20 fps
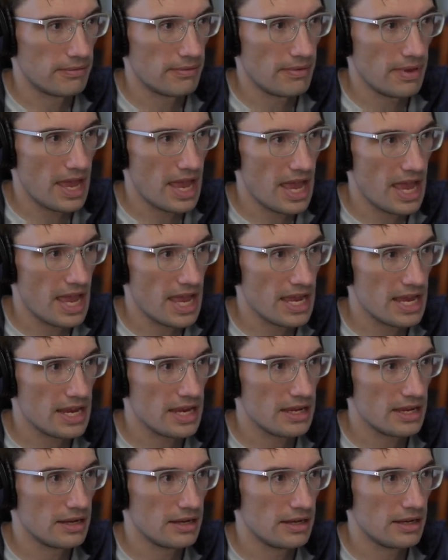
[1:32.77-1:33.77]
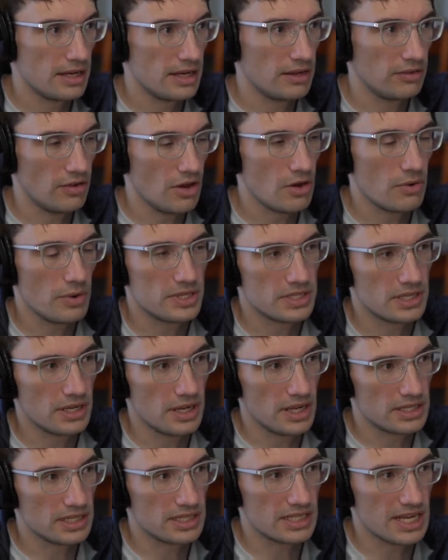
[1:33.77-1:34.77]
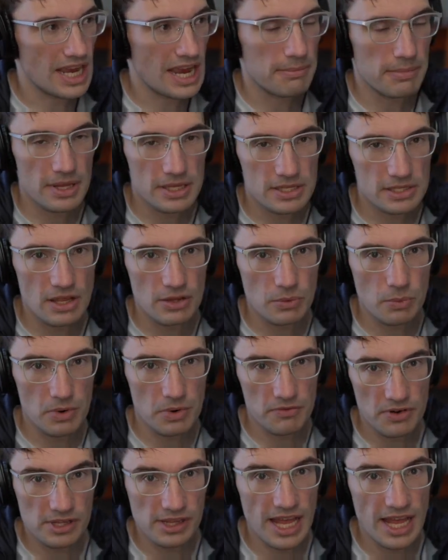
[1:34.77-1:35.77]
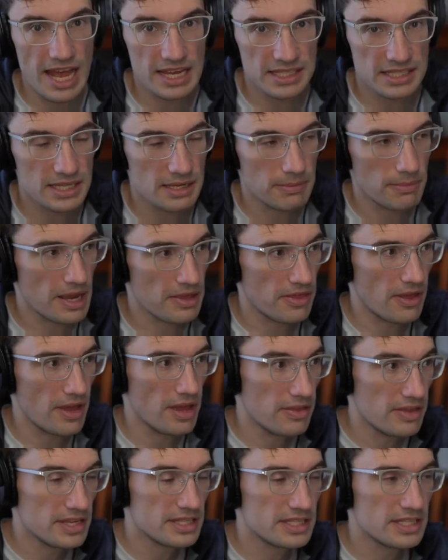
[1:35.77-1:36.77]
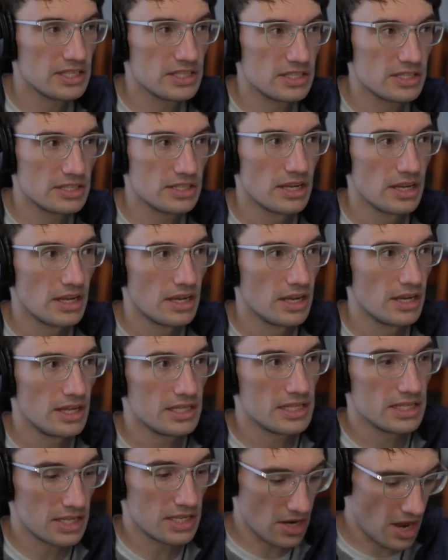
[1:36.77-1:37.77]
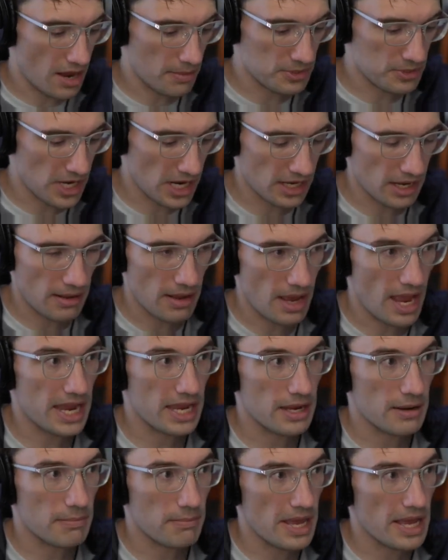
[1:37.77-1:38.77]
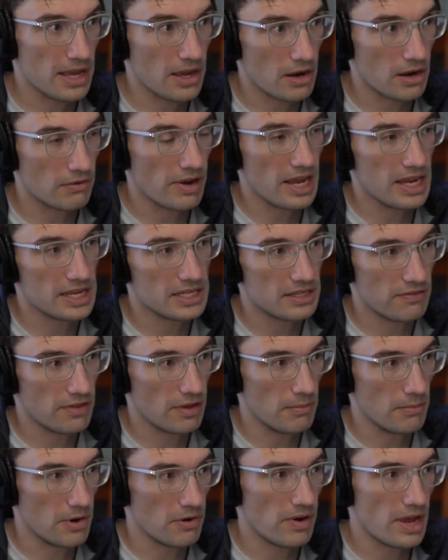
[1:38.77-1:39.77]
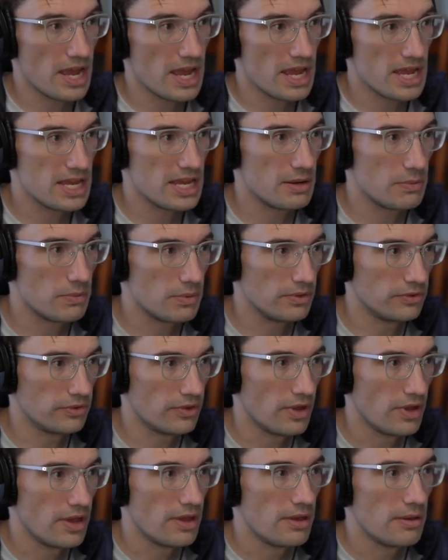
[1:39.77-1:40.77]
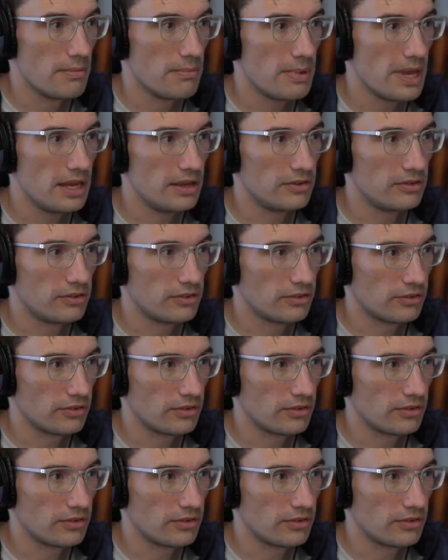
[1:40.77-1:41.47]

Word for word: A is, oh, it's a, it's a type. That's another word for class in Python. This is, this is an object. I can make arrays of them. Array equals base,